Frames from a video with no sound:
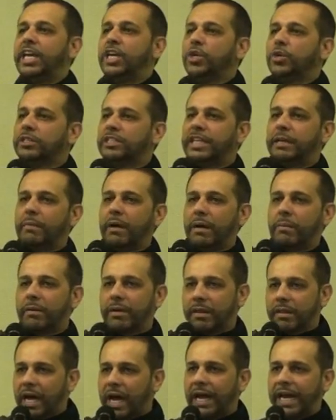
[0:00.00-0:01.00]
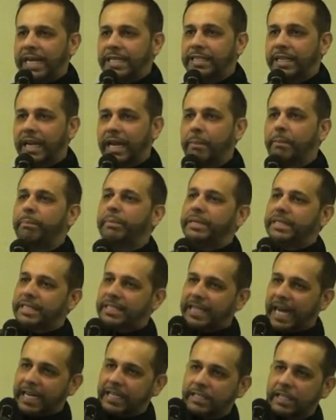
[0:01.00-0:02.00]
He used Imam Rida
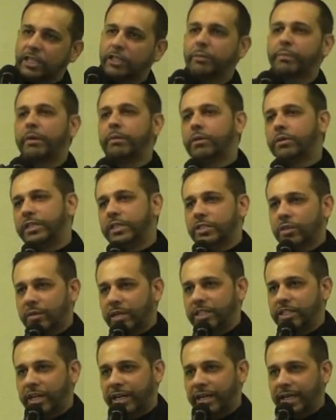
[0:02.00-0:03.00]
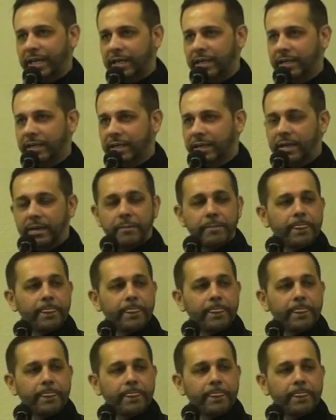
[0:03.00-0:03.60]
precisely to promote his own agenda.